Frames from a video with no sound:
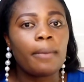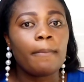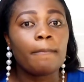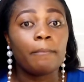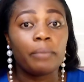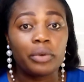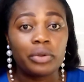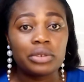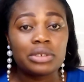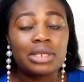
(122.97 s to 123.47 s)

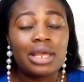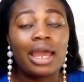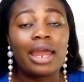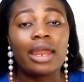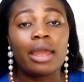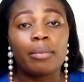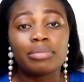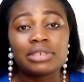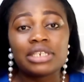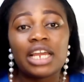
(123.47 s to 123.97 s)
but I
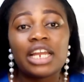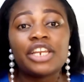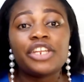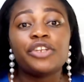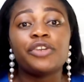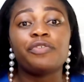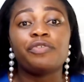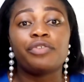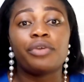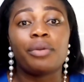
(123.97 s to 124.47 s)
am telling
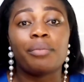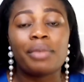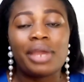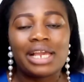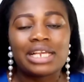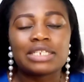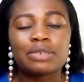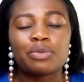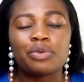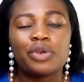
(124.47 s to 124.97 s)
you from
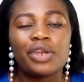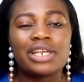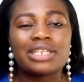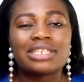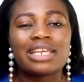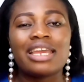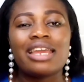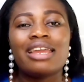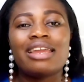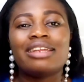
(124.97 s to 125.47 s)
experience,
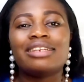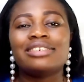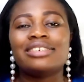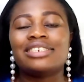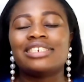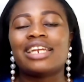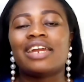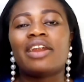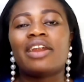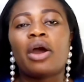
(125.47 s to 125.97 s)

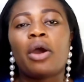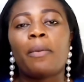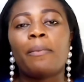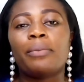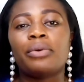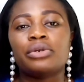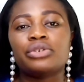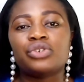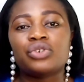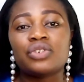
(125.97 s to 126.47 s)
there are
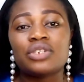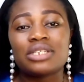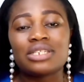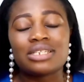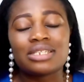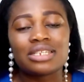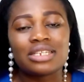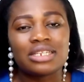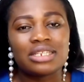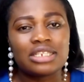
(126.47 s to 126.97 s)

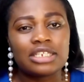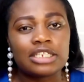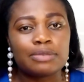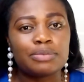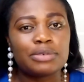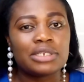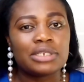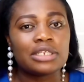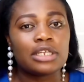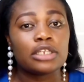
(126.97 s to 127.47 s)
opportunities in this
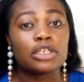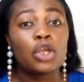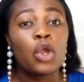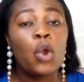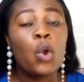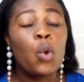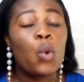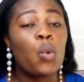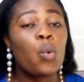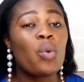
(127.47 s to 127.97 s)
business.
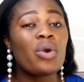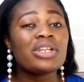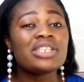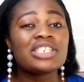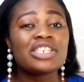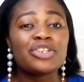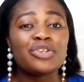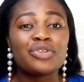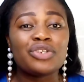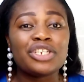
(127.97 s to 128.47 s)
One
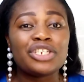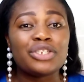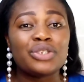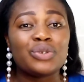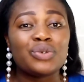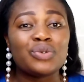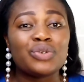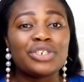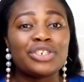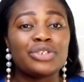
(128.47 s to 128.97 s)
thing you need
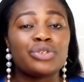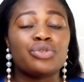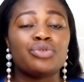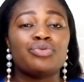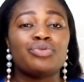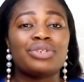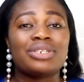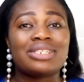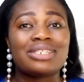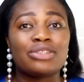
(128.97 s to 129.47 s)
to do is
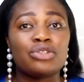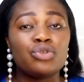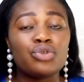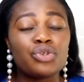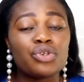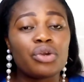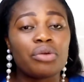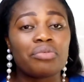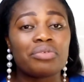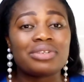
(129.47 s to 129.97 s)
to do
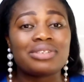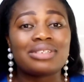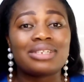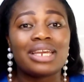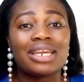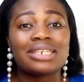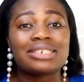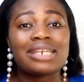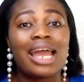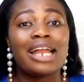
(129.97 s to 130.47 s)
your
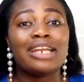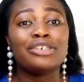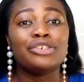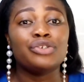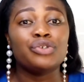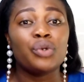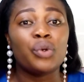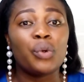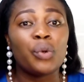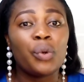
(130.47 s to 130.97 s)
research and
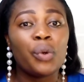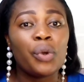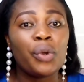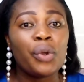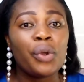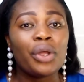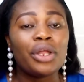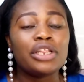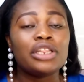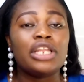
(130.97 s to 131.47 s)
know
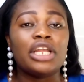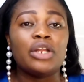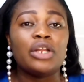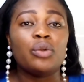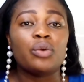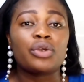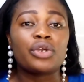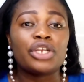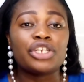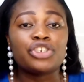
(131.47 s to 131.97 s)
the
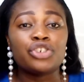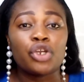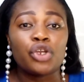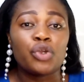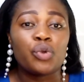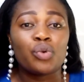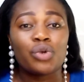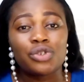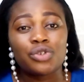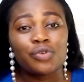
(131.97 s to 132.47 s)
location
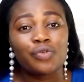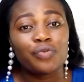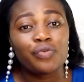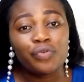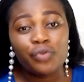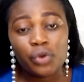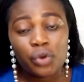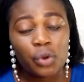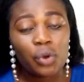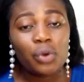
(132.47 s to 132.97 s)
you want to
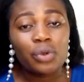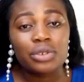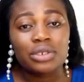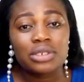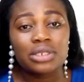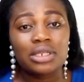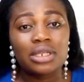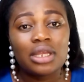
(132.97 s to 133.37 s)
focus